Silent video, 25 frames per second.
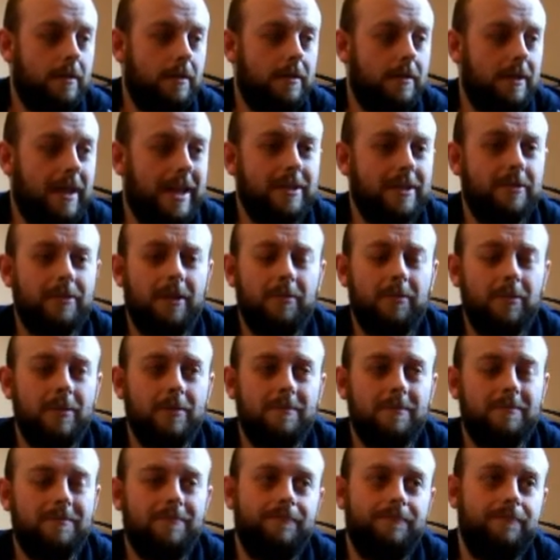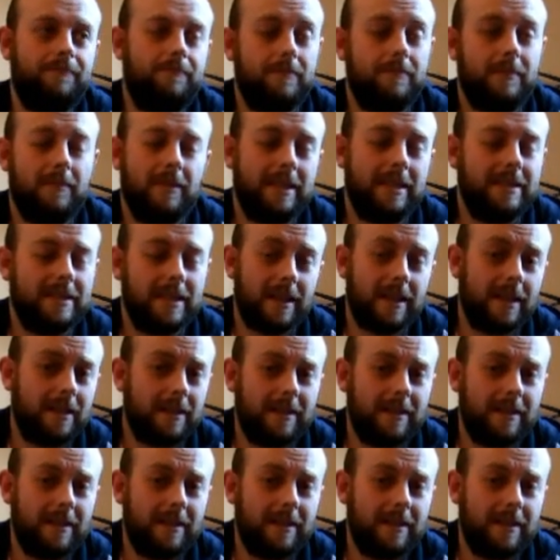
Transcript: I wouldn't, is it